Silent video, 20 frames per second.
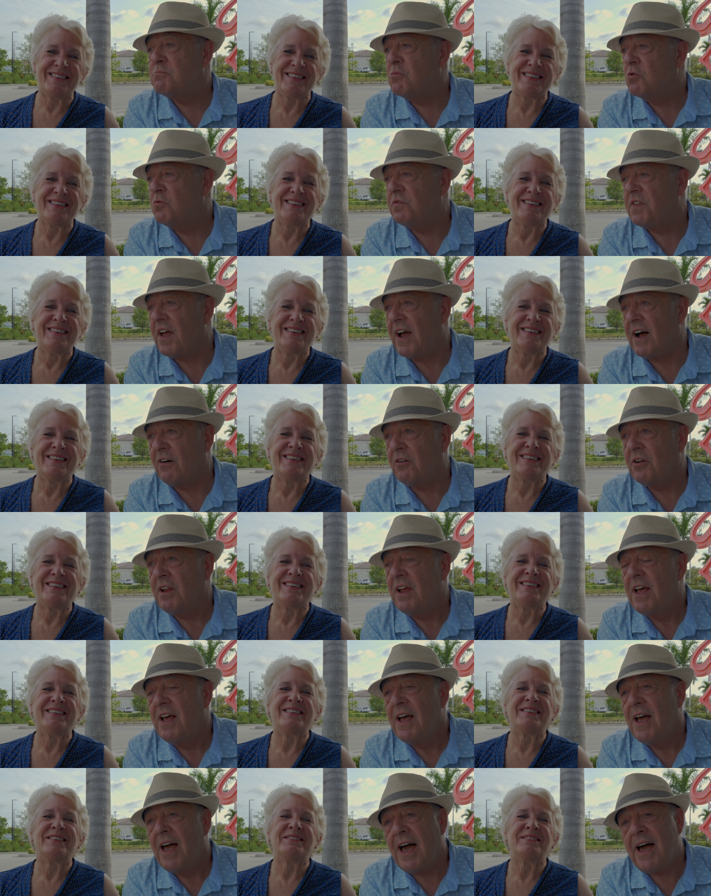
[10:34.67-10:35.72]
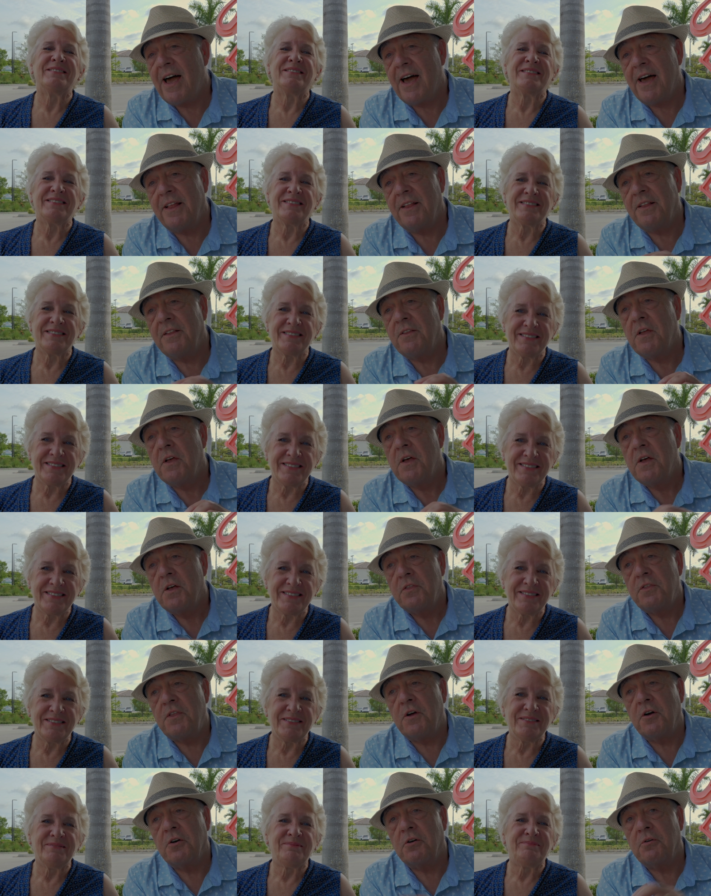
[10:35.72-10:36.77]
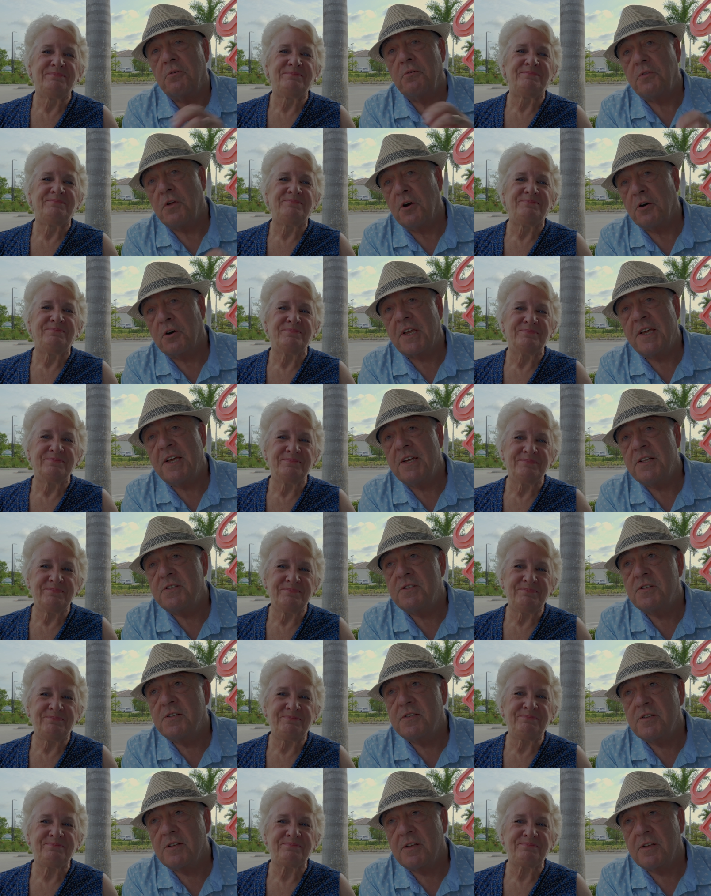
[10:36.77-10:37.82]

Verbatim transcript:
Speaker 1: move down and their their kids